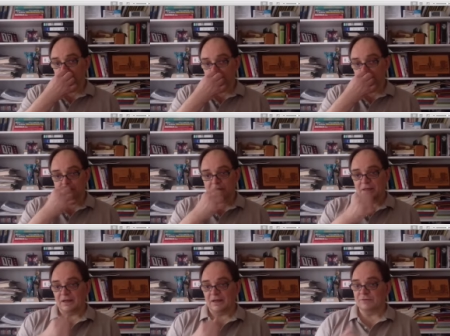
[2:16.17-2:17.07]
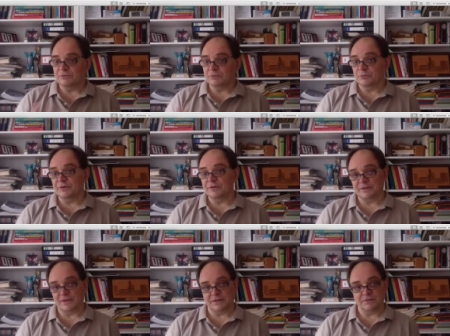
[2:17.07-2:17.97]
I have to
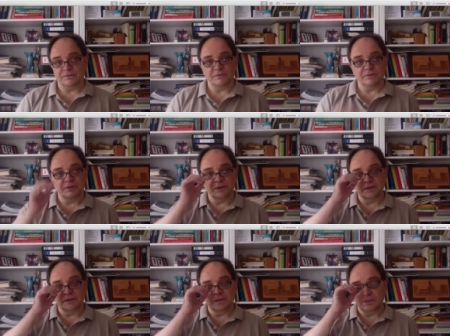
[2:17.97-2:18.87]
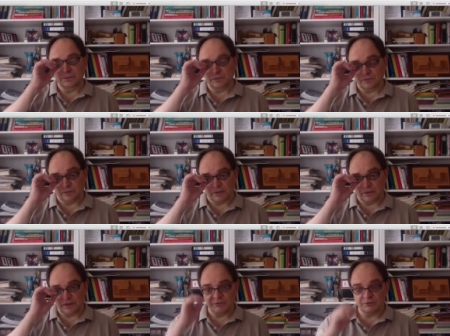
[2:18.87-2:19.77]
reset certain teams, or I
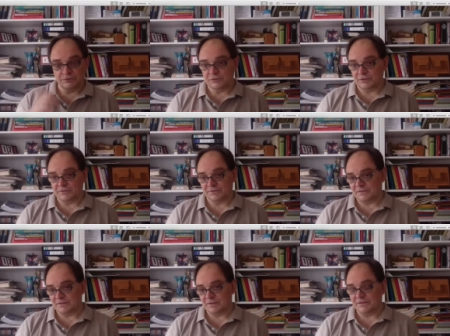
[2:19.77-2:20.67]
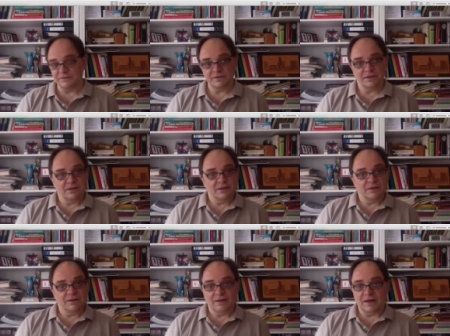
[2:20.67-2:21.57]
have to adjust things.
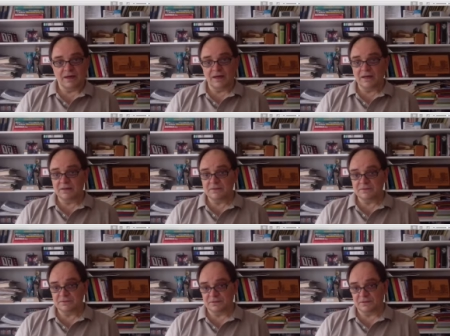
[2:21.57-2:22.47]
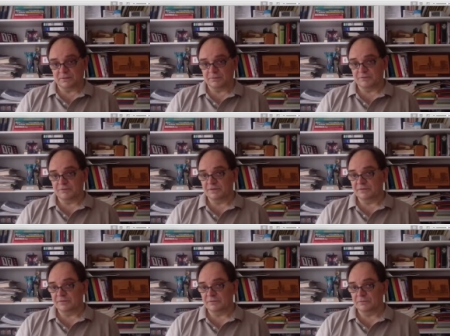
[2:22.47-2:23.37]
There are a couple of things
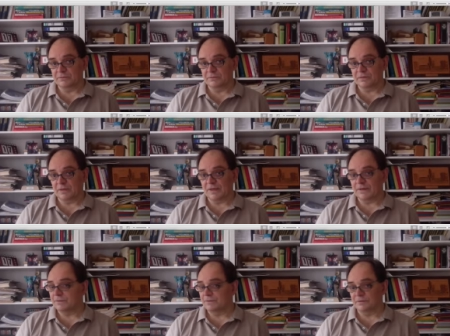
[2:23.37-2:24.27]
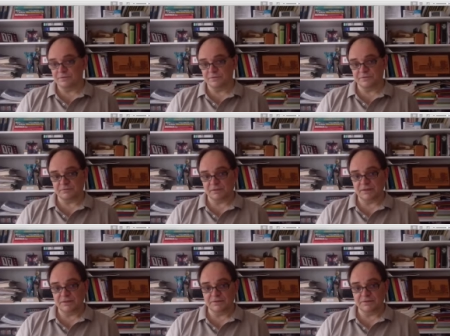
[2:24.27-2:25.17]
to do, so I could not just run
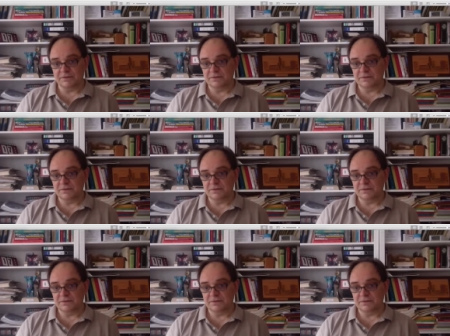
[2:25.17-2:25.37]
it.